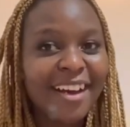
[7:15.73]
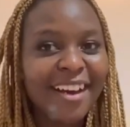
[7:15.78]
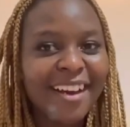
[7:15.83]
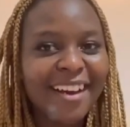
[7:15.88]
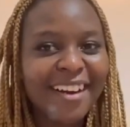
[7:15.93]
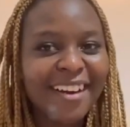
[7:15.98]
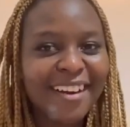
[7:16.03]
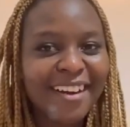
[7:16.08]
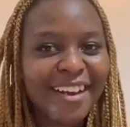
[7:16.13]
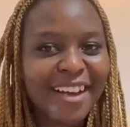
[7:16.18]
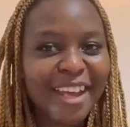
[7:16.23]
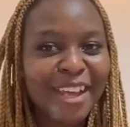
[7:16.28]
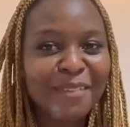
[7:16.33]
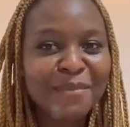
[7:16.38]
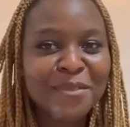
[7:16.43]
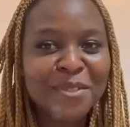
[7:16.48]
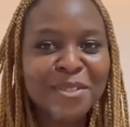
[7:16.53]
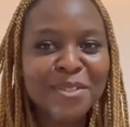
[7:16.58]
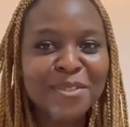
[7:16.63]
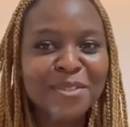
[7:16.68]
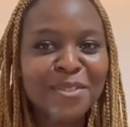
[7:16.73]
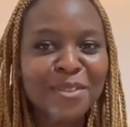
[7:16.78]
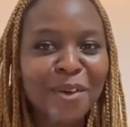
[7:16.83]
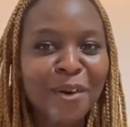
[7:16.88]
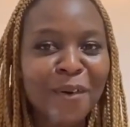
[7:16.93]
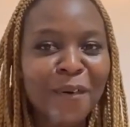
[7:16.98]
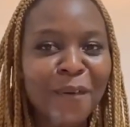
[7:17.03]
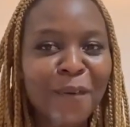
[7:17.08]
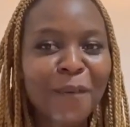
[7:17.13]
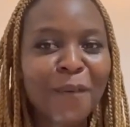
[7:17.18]

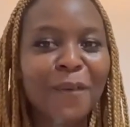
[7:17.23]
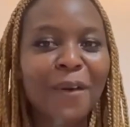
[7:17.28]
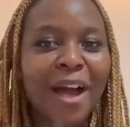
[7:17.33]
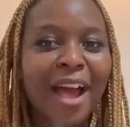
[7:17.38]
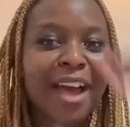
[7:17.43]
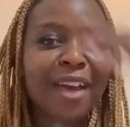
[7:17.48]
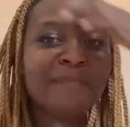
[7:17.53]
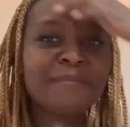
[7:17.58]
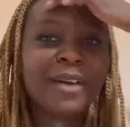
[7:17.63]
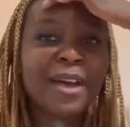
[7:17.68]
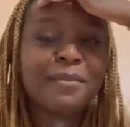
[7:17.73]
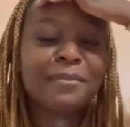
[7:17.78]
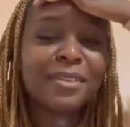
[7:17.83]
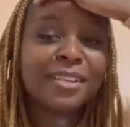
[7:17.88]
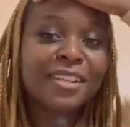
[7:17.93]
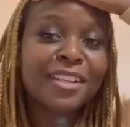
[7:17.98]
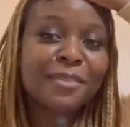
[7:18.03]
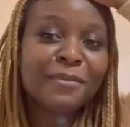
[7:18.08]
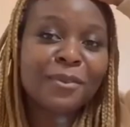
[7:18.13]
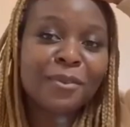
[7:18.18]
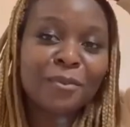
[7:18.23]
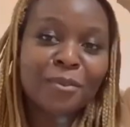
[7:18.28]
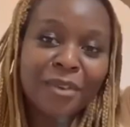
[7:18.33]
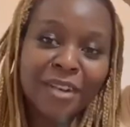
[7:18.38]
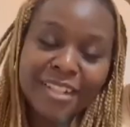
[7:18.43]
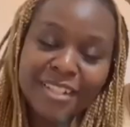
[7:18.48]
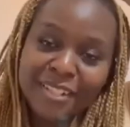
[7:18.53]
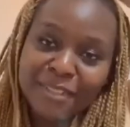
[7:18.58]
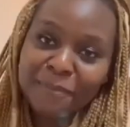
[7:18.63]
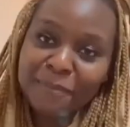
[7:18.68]
I'm a little bit
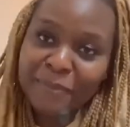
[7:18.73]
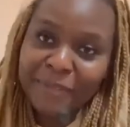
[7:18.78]
worked up,